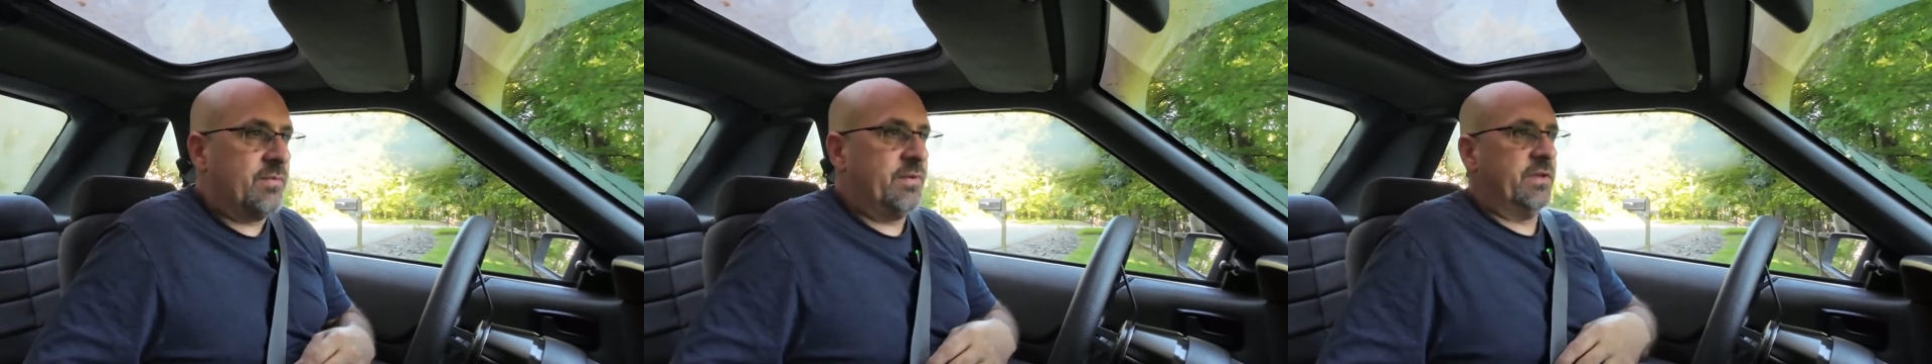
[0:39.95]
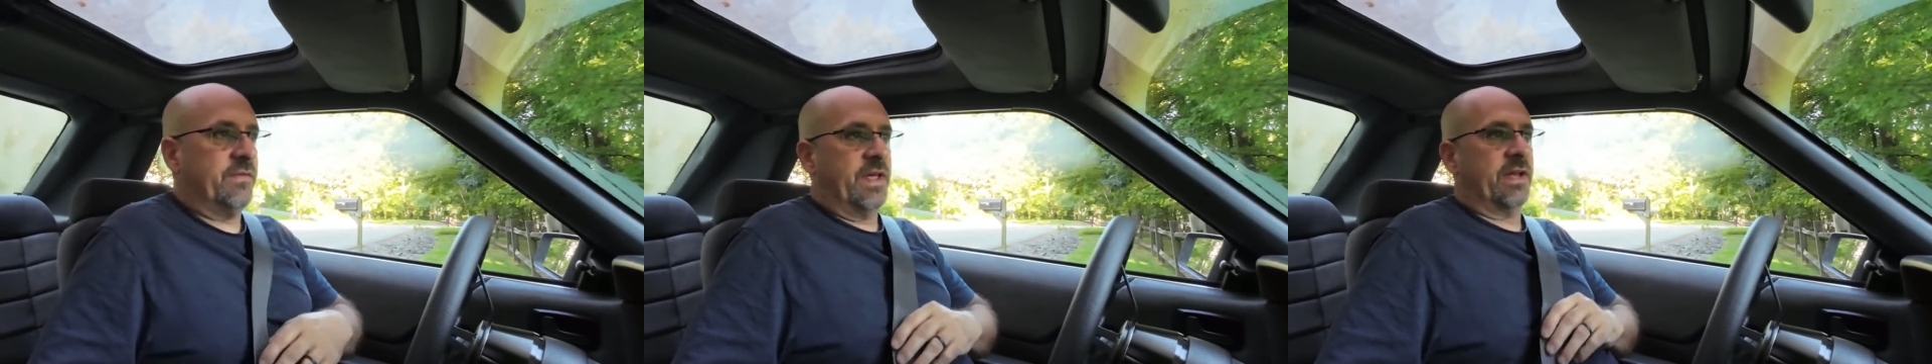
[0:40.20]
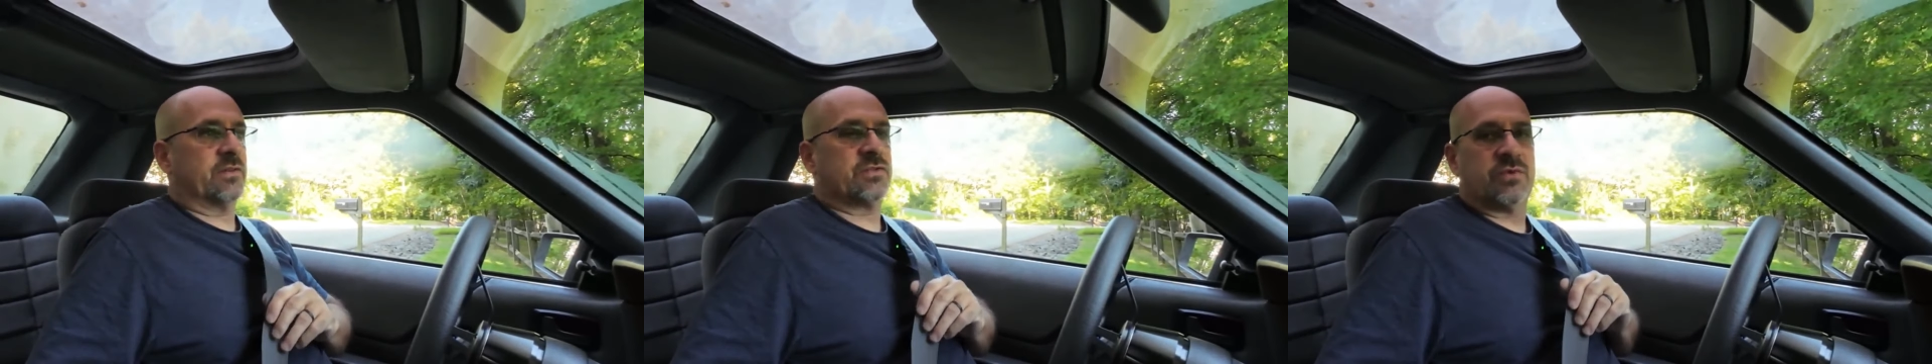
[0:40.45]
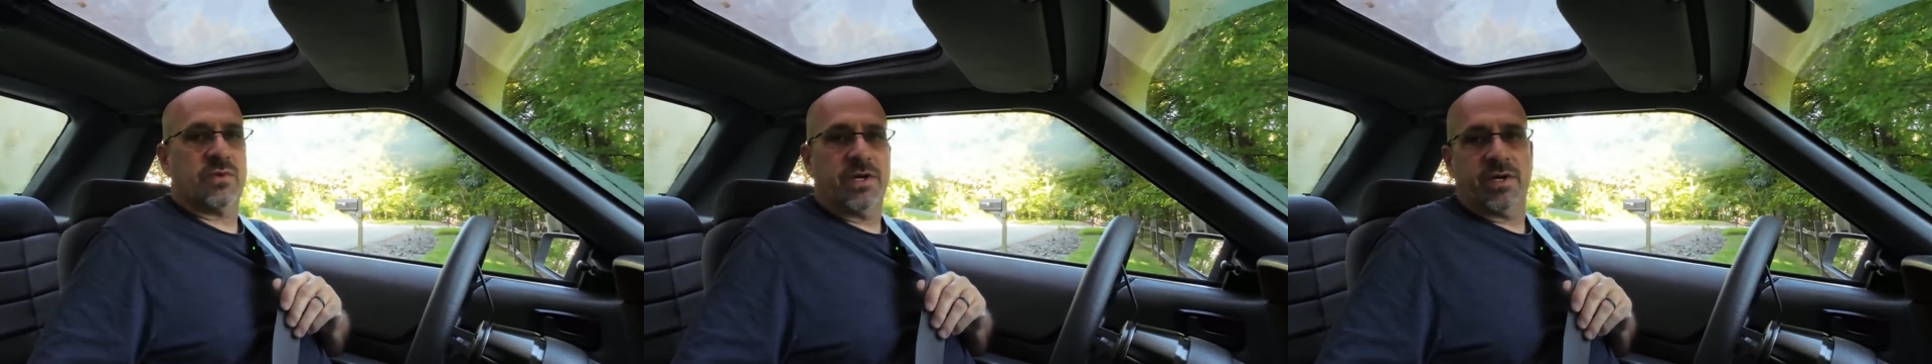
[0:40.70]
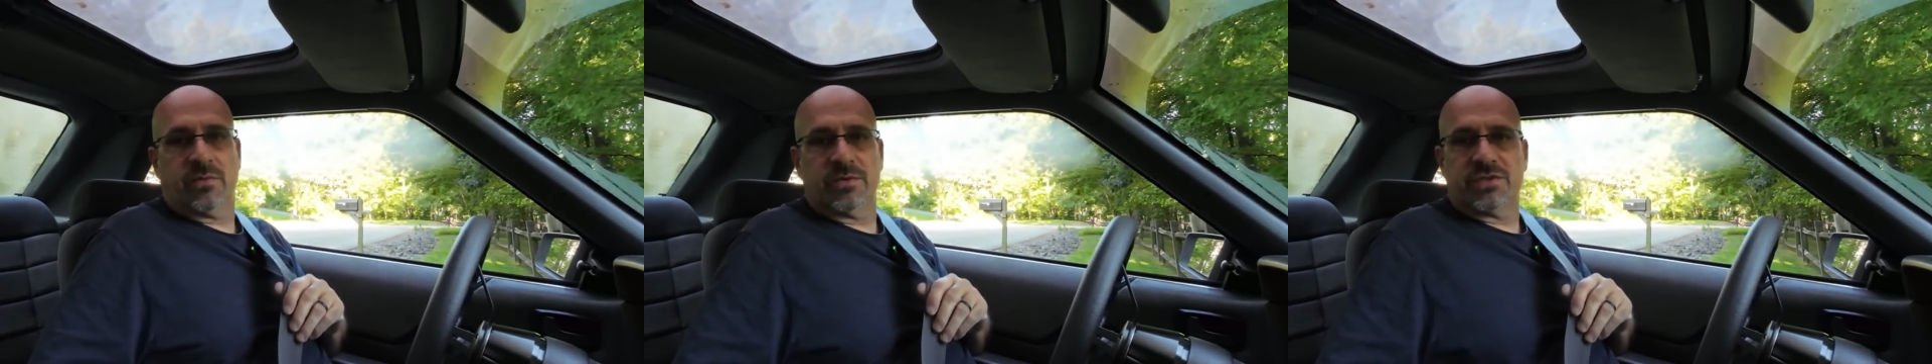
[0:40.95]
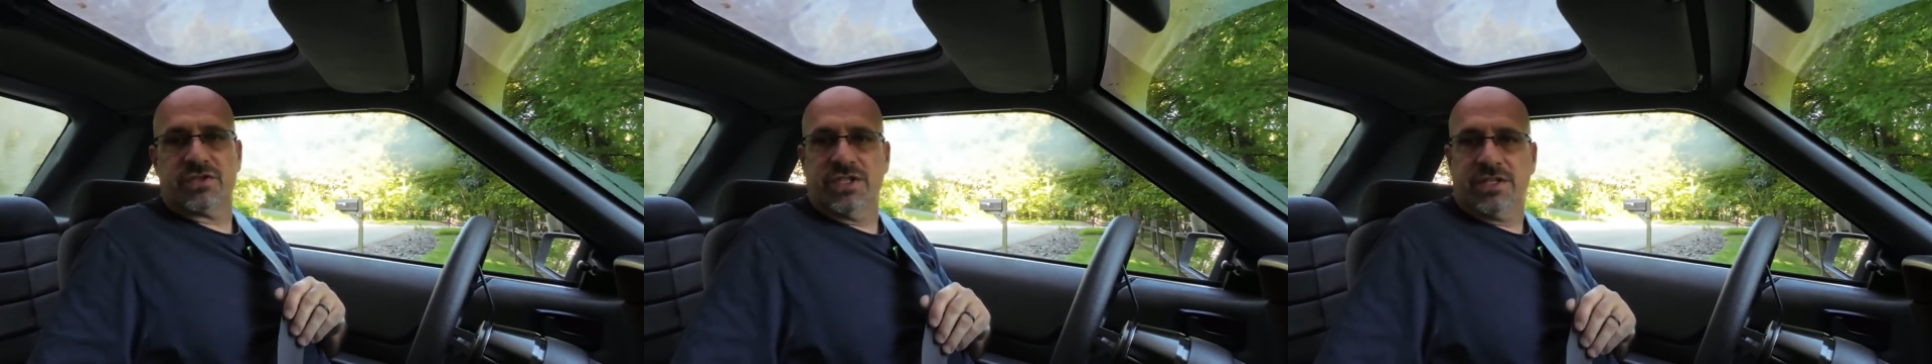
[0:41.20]
I believe the anchor store here
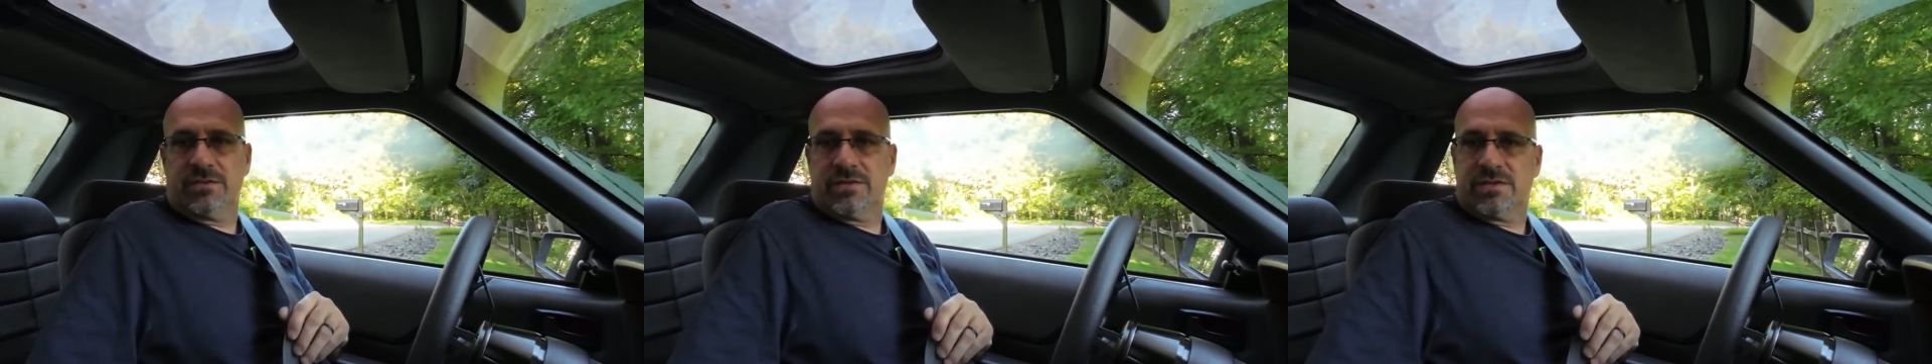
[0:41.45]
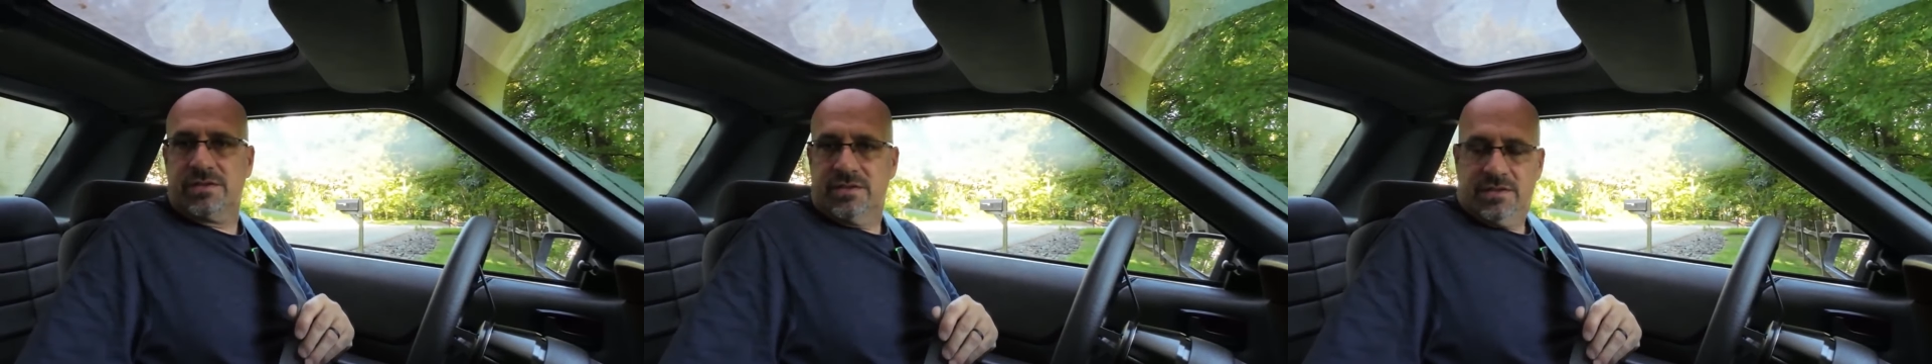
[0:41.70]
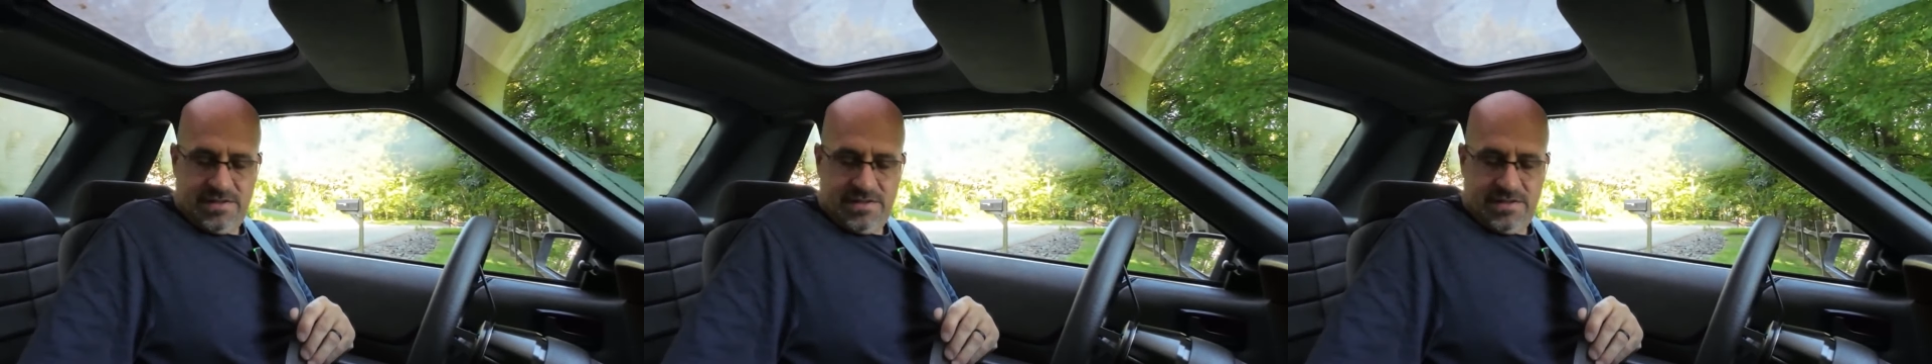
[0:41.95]
was Sears.